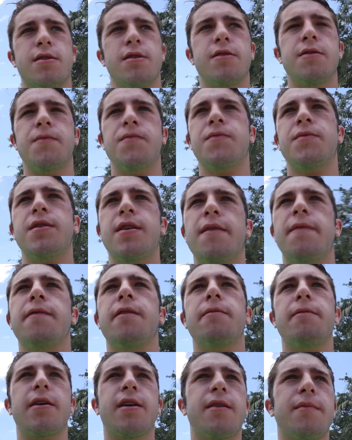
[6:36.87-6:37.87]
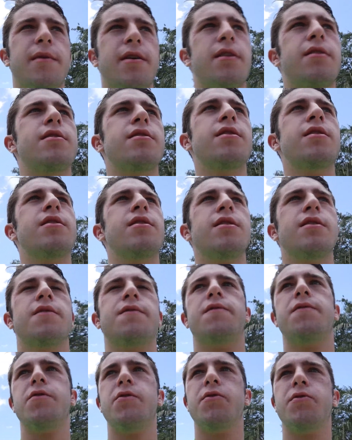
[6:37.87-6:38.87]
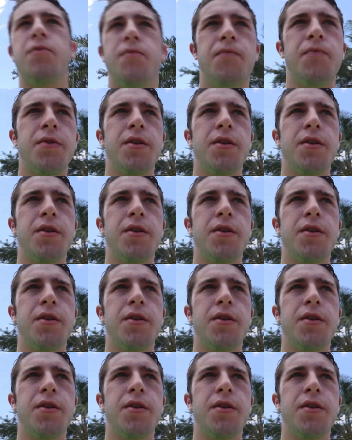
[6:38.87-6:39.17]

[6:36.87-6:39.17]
So definitely recommend the food.